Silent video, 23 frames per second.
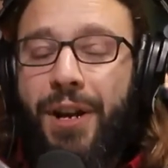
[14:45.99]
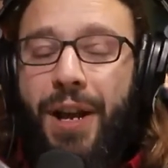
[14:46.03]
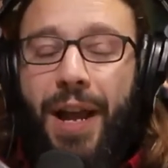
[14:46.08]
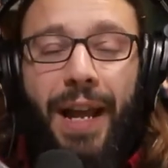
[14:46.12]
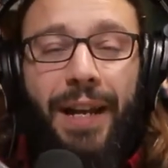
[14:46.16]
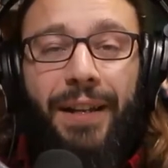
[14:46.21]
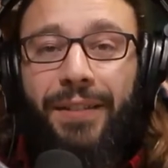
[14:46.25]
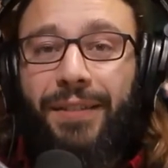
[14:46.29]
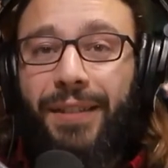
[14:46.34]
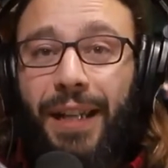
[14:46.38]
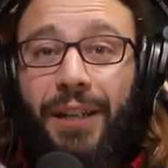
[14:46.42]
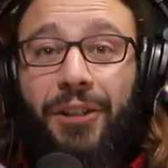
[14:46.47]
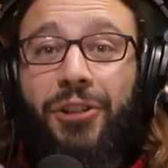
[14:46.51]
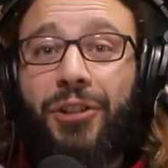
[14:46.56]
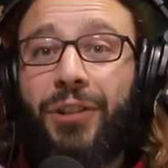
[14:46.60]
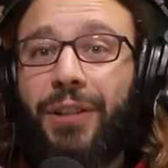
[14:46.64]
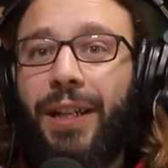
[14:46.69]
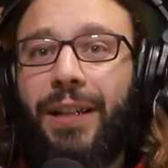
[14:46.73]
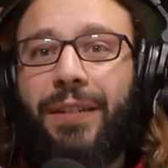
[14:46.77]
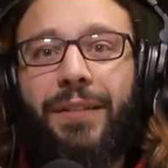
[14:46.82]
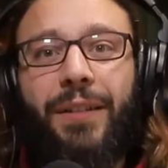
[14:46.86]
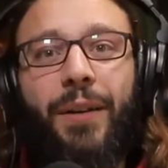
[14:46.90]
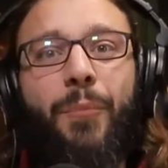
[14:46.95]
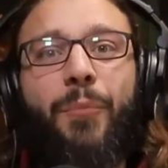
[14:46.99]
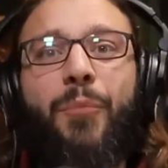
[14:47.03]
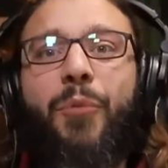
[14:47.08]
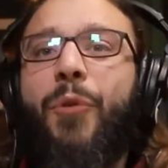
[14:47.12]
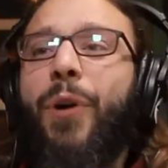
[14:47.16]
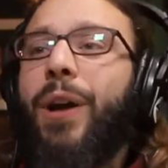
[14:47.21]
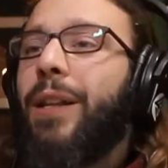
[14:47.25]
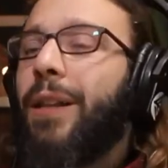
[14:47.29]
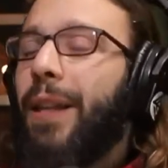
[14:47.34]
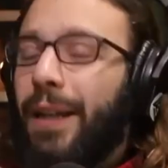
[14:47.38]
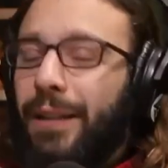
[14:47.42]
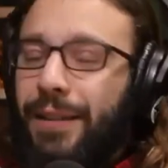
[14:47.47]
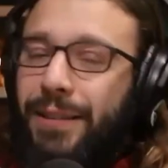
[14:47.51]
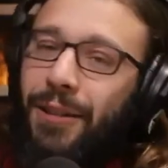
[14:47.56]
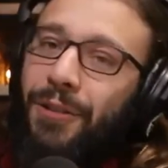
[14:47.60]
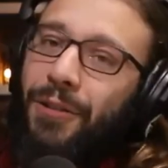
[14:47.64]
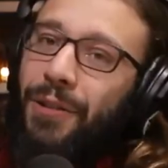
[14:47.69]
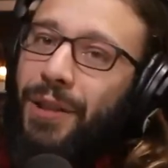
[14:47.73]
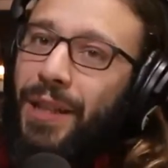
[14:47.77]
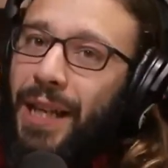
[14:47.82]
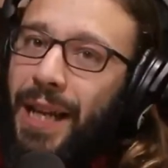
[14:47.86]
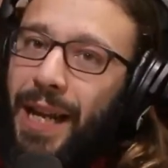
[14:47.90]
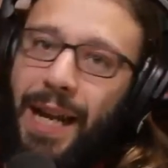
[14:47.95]
And essentially, at some point, like you
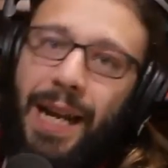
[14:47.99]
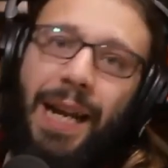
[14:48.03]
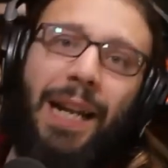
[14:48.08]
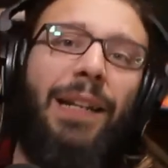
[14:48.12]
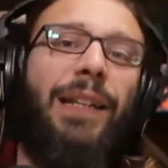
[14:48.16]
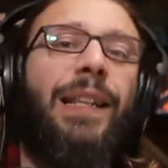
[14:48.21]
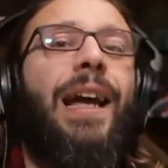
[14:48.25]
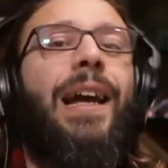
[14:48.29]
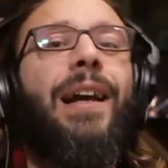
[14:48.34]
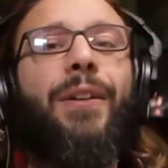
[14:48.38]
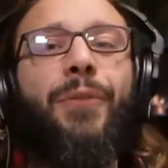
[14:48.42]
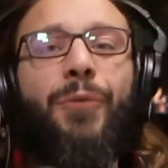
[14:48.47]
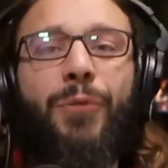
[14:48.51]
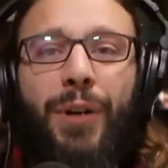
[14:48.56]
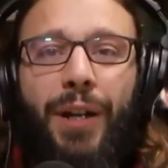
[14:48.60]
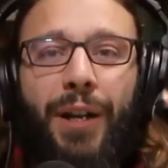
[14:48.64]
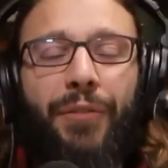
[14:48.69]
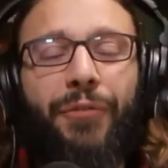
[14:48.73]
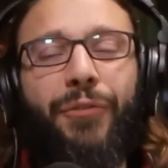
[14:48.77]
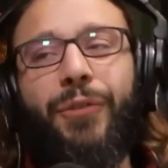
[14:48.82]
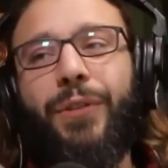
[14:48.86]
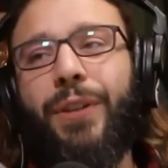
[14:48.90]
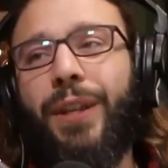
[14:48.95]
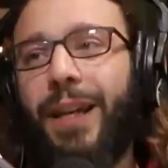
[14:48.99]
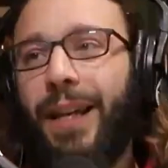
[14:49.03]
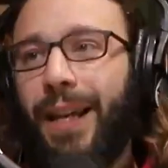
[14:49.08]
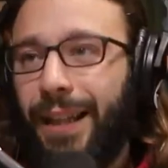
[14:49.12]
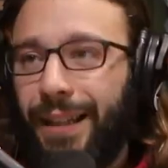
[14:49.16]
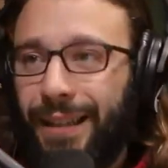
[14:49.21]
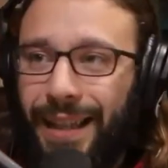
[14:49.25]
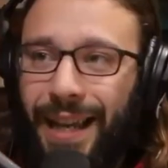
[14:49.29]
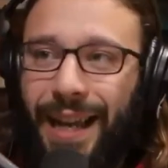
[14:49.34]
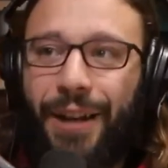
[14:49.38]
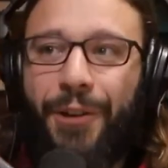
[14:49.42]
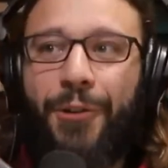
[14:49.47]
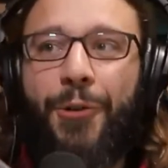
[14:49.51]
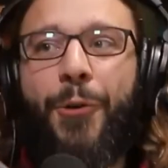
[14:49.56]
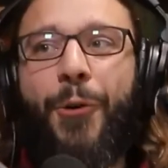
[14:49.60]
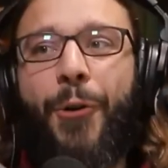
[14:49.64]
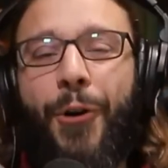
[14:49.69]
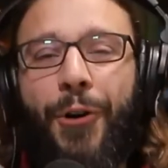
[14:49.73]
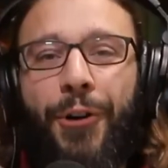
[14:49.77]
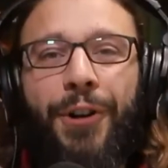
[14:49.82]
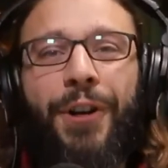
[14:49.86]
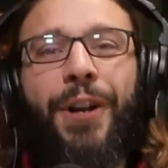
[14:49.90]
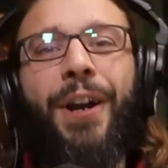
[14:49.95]
know, they hit that riff or they hit that
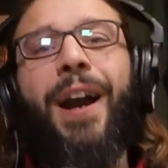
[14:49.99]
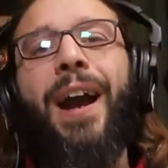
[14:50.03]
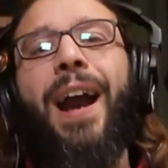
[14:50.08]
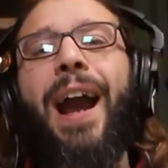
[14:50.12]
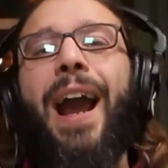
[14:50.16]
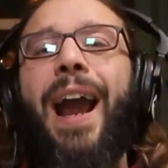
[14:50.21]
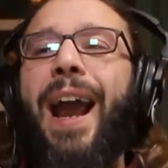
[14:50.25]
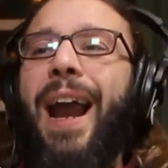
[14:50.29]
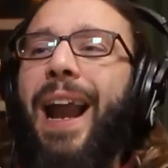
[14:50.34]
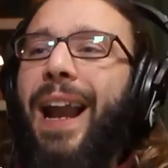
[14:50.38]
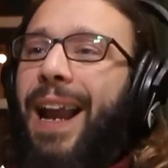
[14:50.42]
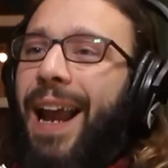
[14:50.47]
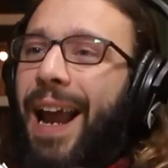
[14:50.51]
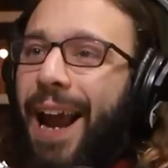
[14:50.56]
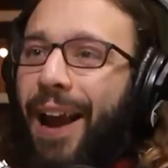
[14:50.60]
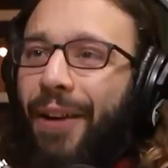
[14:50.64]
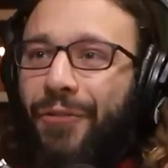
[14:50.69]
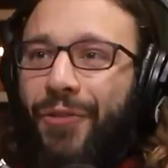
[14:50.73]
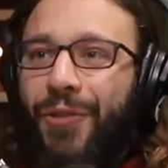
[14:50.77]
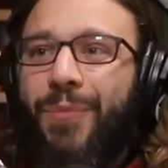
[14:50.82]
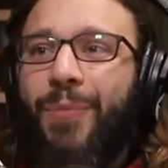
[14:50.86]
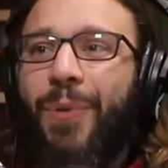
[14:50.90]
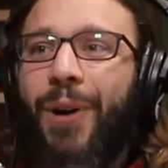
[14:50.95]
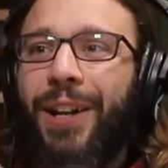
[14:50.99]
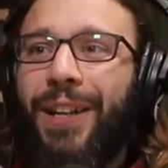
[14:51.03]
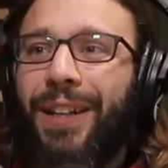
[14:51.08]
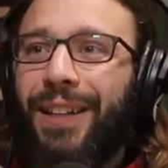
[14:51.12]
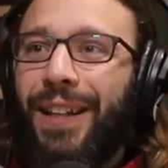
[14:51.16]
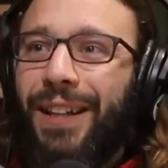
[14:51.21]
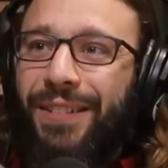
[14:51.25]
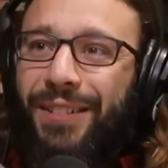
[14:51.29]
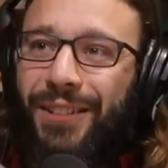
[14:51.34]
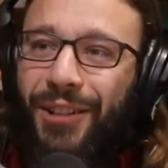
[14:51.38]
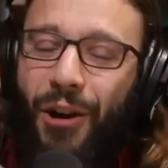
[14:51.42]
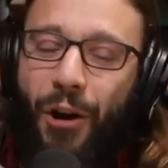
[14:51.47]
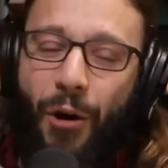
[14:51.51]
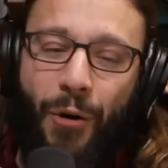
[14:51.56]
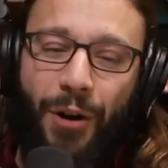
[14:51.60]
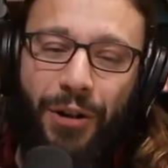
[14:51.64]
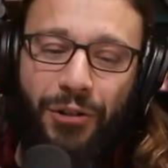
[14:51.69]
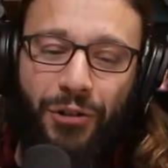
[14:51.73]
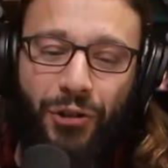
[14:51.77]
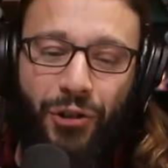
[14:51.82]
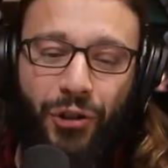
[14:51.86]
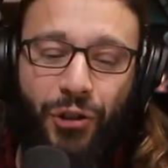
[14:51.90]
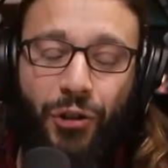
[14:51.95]
chord, and everybody lets go
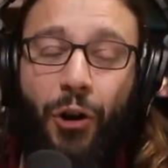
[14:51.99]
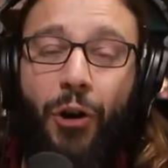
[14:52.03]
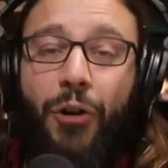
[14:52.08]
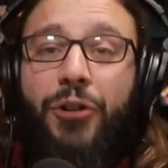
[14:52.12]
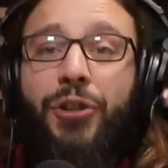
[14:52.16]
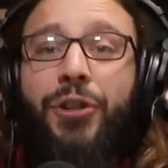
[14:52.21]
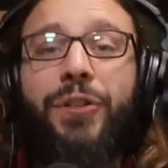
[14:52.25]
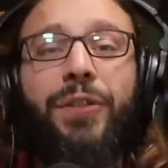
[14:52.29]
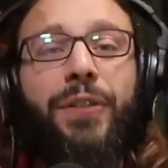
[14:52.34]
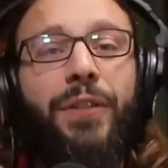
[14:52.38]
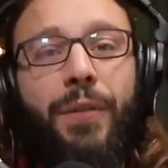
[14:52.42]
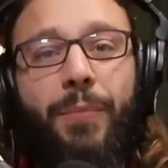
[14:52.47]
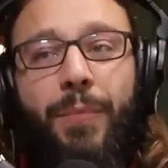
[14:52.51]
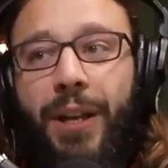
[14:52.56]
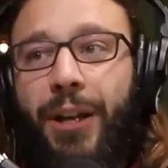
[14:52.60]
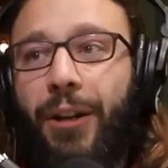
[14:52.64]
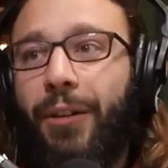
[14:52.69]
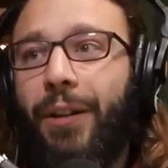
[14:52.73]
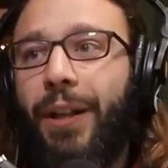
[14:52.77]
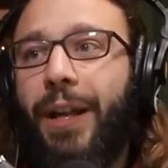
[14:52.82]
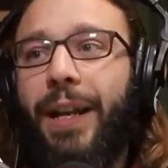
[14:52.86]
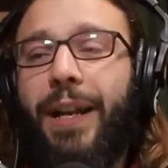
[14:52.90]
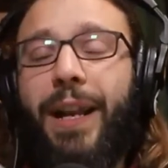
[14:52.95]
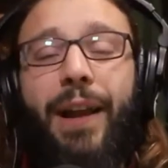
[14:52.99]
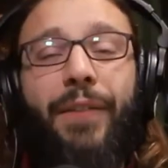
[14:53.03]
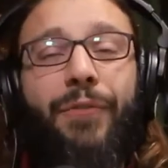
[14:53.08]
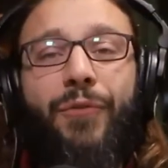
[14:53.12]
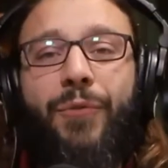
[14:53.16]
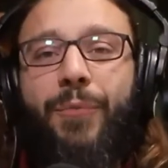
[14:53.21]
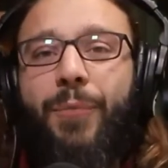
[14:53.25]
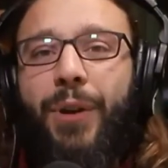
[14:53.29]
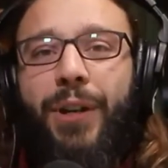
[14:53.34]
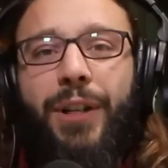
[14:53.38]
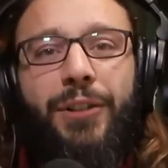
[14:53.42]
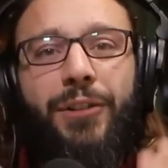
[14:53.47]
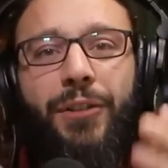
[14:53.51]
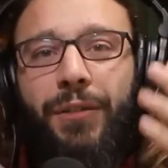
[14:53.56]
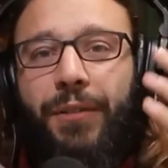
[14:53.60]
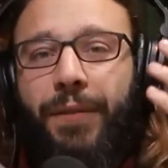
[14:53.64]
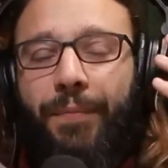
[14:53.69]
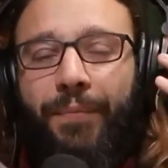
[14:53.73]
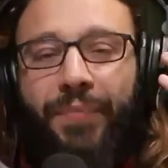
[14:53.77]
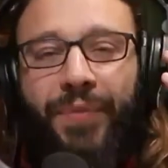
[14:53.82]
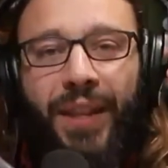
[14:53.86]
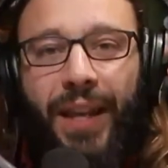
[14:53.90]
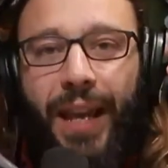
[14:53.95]
and charges the middle, and everybody just
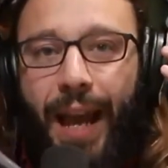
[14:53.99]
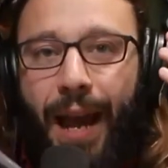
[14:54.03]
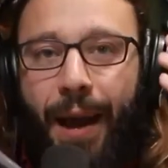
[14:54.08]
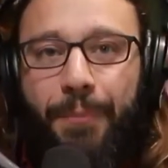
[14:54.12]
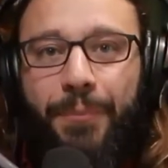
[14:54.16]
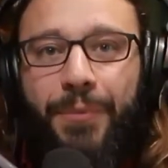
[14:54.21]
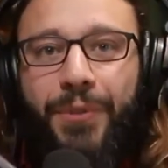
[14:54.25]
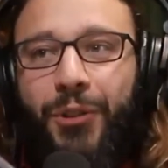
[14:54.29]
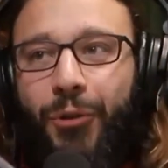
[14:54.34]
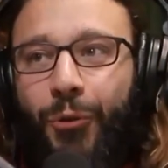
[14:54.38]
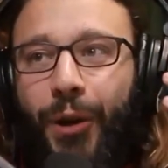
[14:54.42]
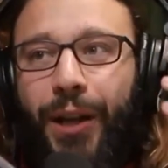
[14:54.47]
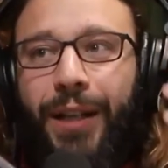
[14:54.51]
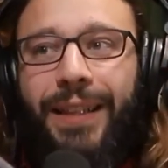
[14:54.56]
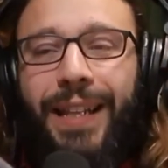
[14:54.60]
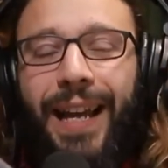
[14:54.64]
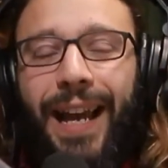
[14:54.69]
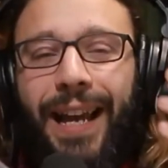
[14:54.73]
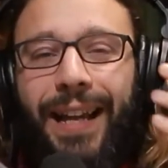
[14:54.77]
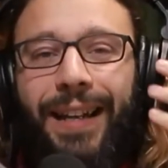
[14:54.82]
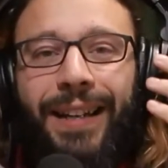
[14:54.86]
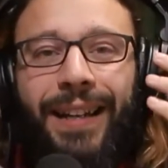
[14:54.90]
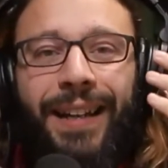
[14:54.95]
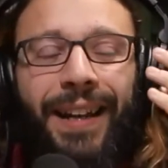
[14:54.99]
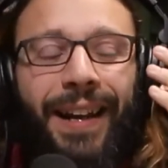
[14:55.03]
kept doing that.